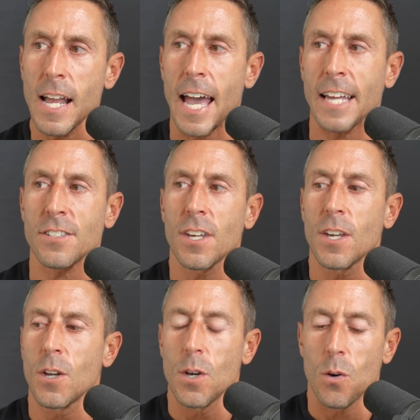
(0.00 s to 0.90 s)
And
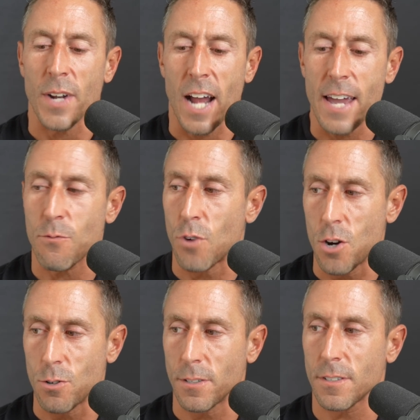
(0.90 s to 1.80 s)
when I
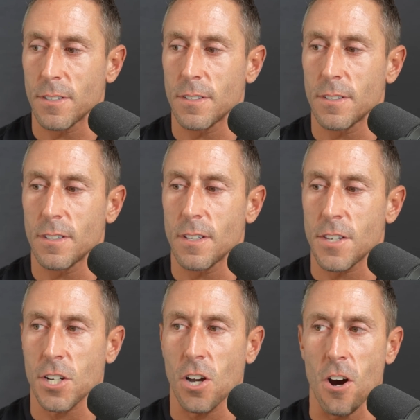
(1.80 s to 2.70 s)
wrote
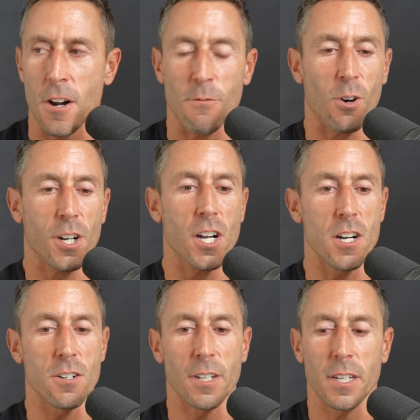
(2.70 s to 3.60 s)
the carnivore
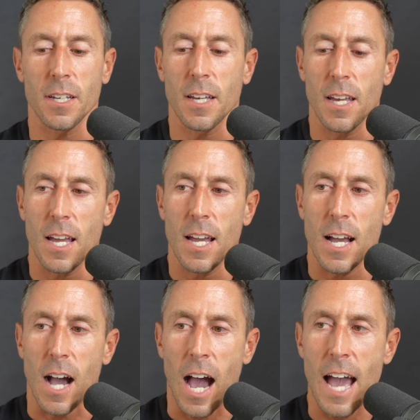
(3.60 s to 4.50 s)
code,
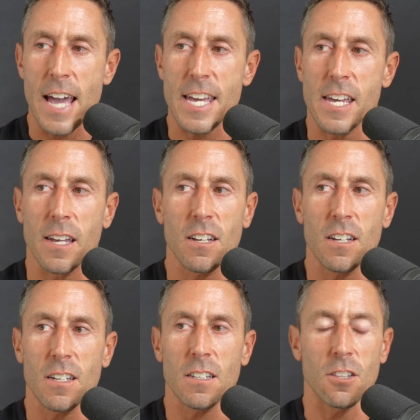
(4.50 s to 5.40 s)
I
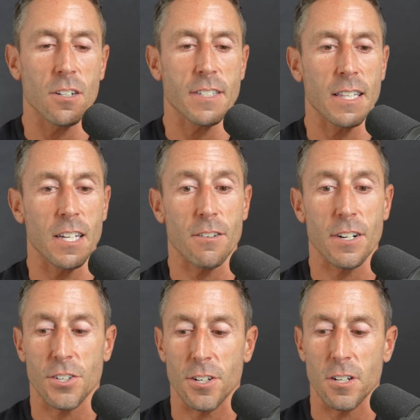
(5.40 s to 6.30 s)
looked at
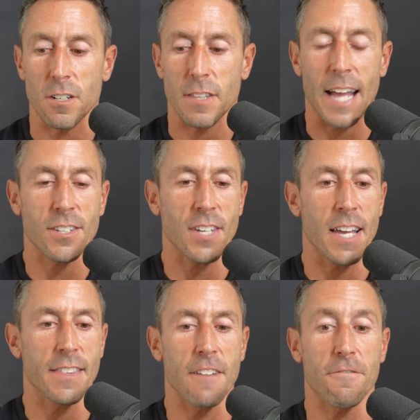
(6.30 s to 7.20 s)
literature that
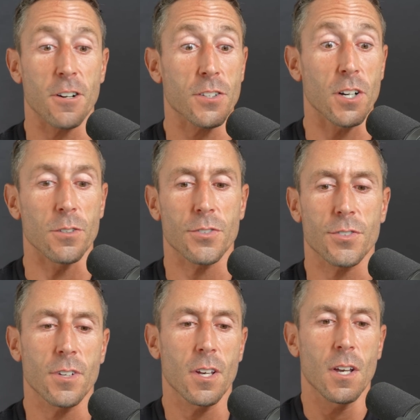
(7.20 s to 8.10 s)
said that
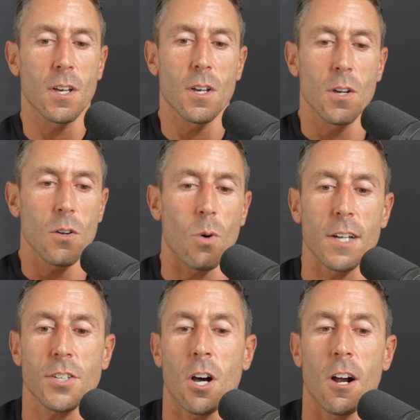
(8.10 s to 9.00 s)
fructose
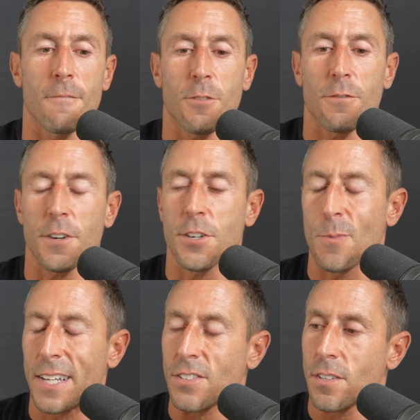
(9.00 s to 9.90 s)
was harmful for
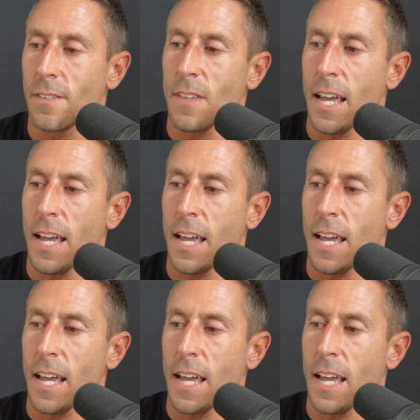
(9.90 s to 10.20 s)
humans.